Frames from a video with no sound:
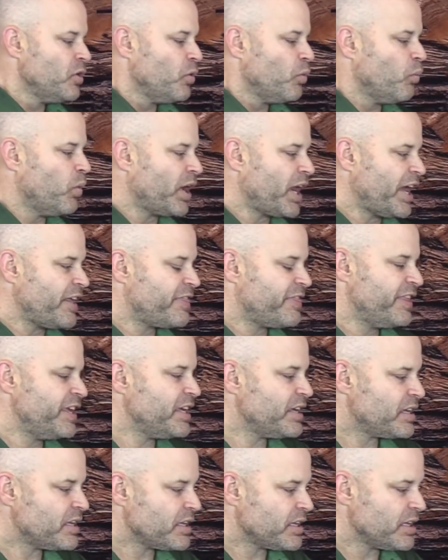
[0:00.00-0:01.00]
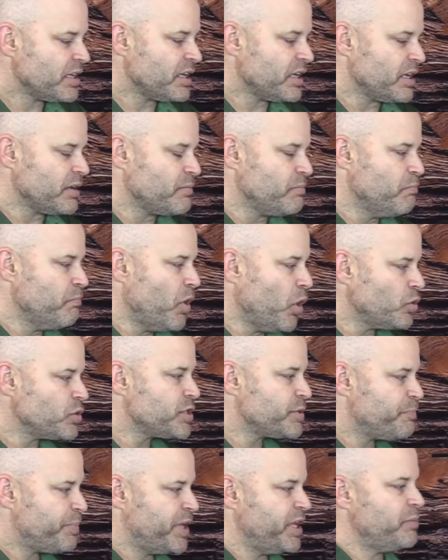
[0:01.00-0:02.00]
What I think
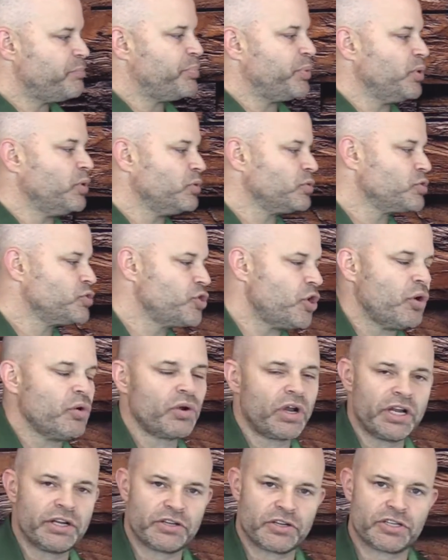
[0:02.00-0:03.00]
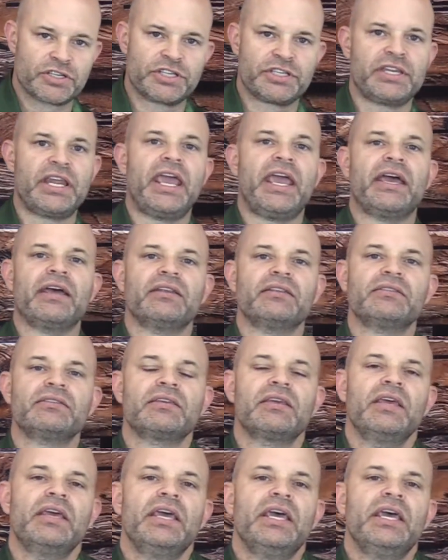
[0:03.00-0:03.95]
most people don't understand